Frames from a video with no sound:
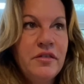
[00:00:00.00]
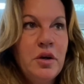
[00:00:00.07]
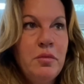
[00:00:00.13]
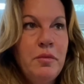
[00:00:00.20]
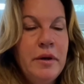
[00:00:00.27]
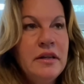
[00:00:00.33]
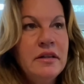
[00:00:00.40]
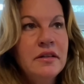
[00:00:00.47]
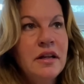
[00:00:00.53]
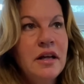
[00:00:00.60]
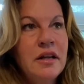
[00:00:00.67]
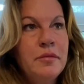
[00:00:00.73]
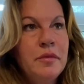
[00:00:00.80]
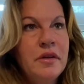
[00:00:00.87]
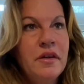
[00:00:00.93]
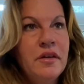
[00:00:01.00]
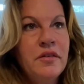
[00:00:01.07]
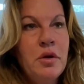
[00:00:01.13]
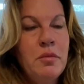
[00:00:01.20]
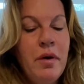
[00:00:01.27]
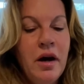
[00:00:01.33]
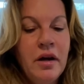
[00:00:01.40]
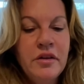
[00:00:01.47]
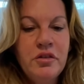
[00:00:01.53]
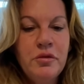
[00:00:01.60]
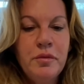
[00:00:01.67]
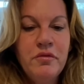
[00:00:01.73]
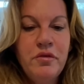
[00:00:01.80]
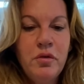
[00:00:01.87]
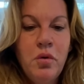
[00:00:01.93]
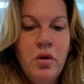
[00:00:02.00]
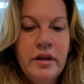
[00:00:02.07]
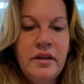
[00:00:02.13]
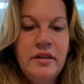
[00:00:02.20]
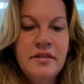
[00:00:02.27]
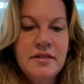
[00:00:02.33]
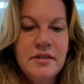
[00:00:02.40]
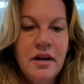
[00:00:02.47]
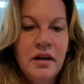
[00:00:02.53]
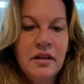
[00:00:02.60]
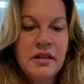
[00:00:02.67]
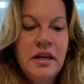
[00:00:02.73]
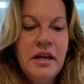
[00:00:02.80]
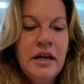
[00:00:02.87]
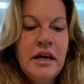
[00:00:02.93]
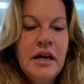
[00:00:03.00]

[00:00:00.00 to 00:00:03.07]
no penal element. There's no punishment for what he's done.